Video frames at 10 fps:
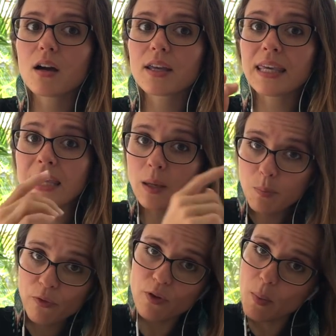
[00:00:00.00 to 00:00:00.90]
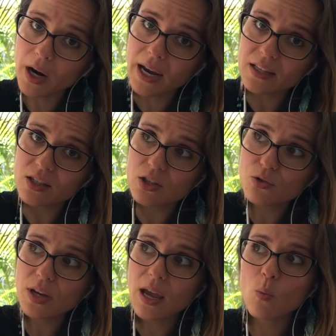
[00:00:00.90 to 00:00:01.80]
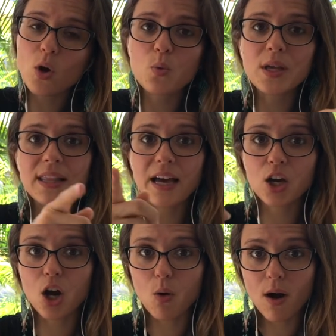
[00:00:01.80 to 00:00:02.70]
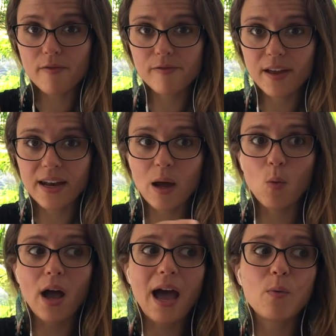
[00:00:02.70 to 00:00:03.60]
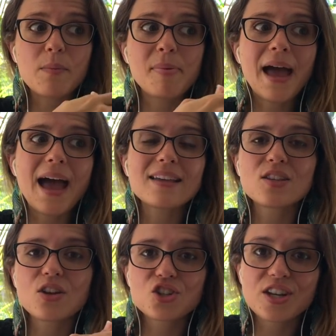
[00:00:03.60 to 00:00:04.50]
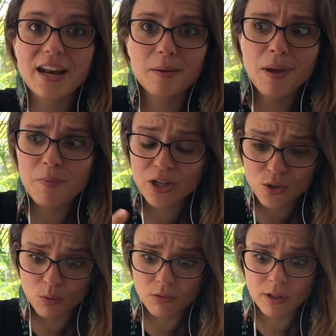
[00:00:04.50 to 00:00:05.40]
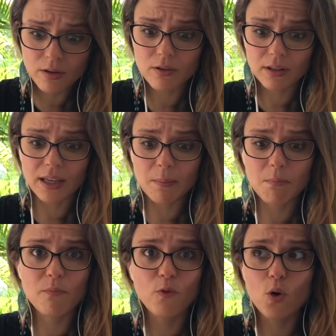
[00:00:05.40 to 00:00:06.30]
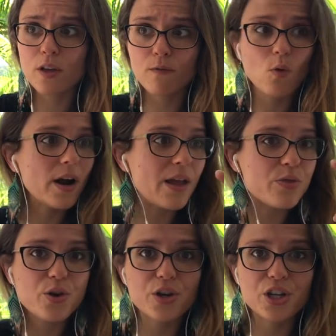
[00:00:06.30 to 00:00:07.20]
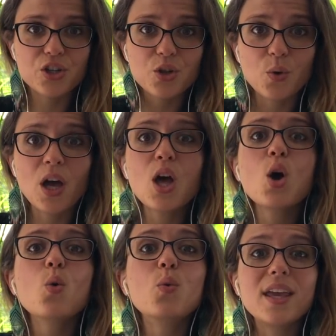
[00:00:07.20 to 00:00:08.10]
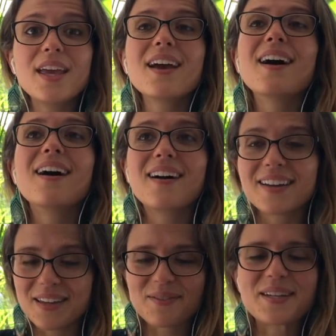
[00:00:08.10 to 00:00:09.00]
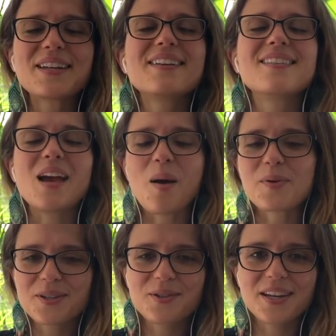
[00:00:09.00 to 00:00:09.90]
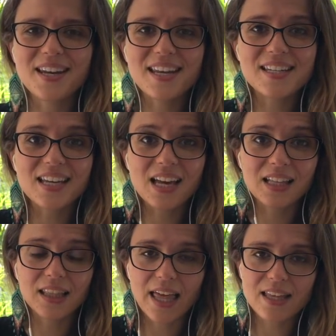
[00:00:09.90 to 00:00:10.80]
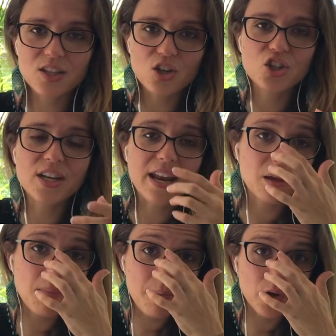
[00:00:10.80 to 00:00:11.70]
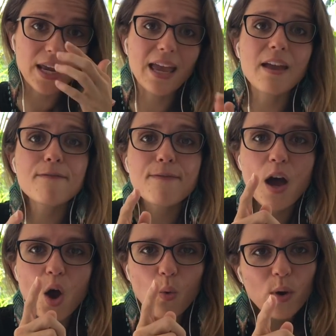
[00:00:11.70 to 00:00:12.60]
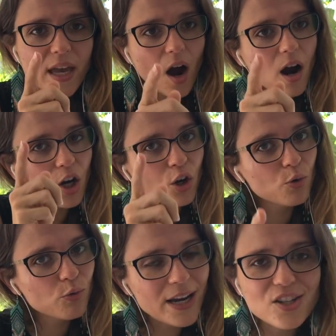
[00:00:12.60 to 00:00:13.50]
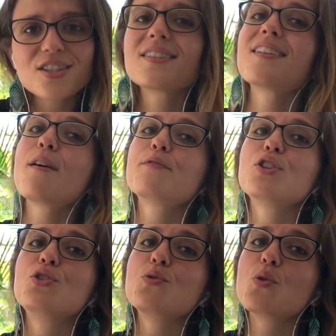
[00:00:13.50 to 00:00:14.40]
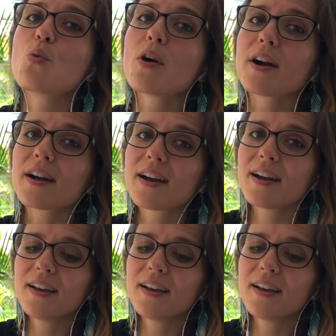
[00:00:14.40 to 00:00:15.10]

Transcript: keep from our ancestry and what do we let go of, and how we pass on genetic memory. So literally 44 and 32, we are given the opportunity to cleanse our genetic memory if we are courageous enough to do the work.